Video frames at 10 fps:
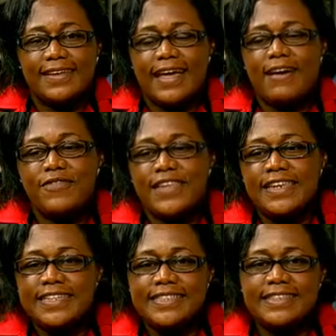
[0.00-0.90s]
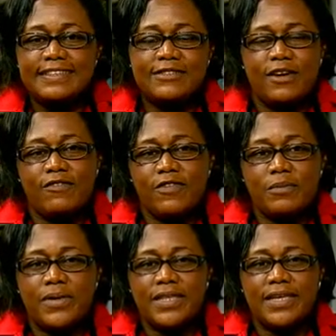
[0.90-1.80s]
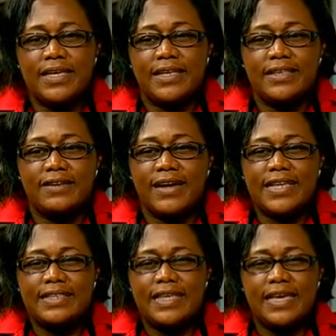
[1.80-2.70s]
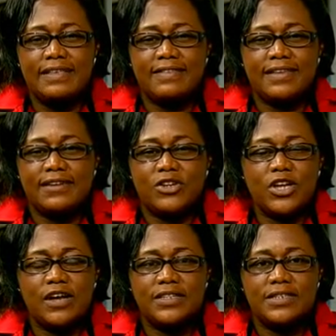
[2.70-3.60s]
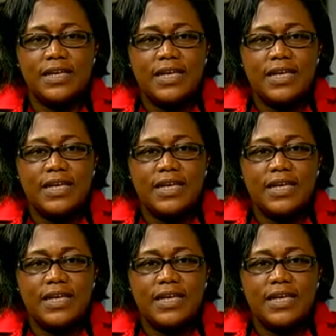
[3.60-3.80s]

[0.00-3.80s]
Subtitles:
after listening to everybody and their ideas and their thoughts.